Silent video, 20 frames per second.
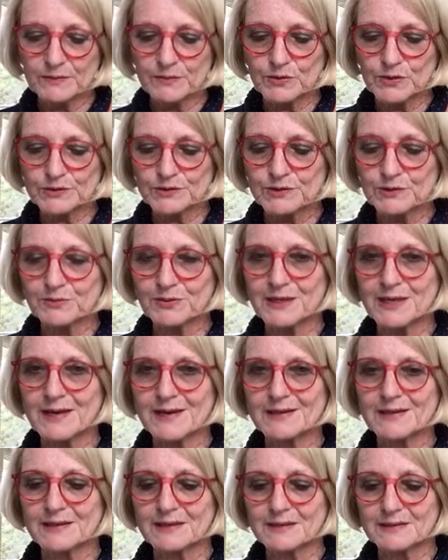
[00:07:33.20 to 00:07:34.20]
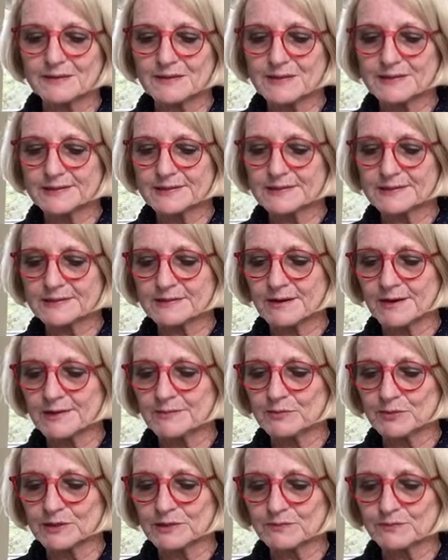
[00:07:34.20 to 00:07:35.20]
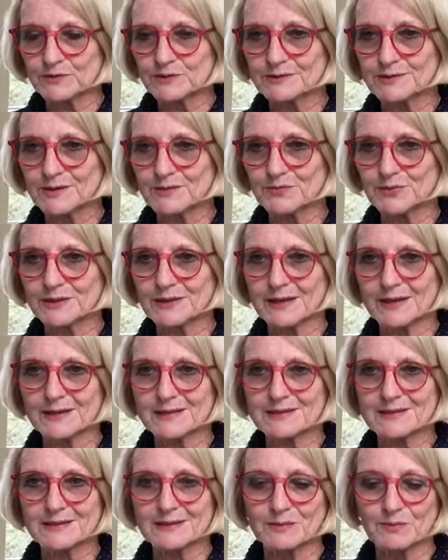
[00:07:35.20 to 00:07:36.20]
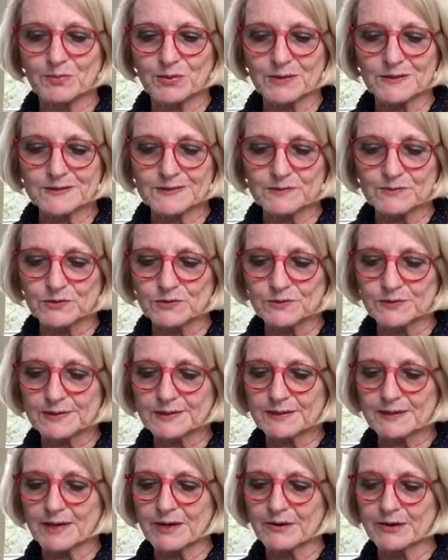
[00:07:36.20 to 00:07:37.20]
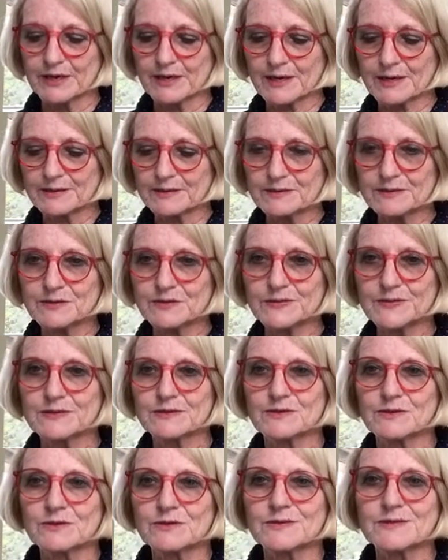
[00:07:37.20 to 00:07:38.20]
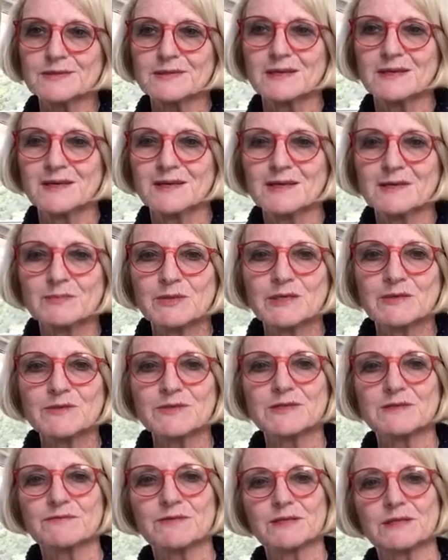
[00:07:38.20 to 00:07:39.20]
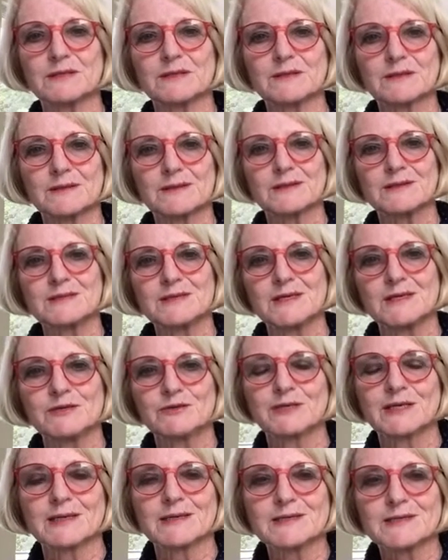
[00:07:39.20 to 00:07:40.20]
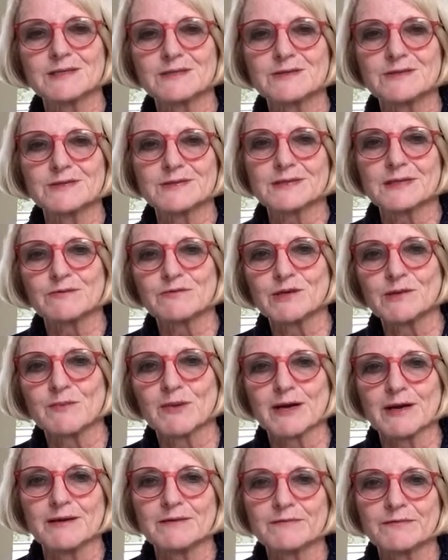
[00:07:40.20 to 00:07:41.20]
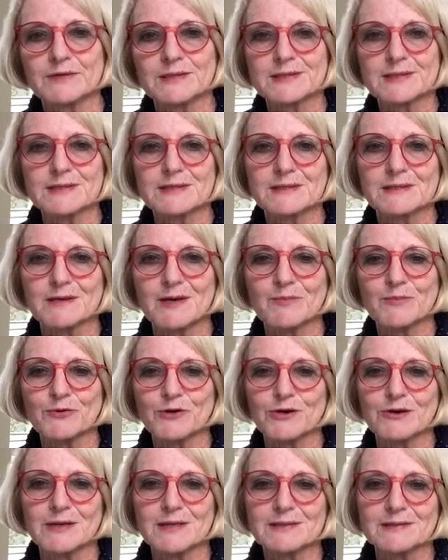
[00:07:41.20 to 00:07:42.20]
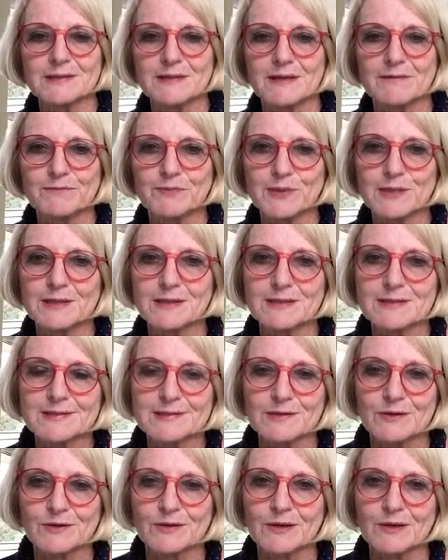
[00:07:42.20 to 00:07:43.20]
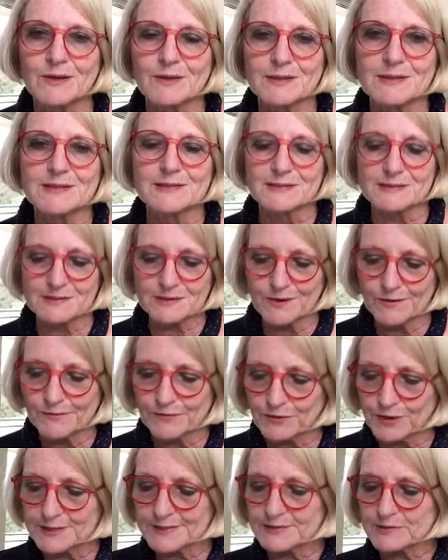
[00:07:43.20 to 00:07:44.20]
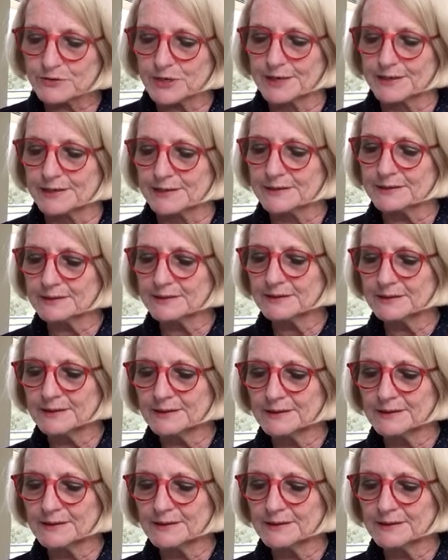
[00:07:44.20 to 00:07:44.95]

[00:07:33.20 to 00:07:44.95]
what you're planning in this assignment will not be actually possible to carry out in your schools because of the continuing issues that remain for teacher librarians, and they've been there so long, it's so frustrating.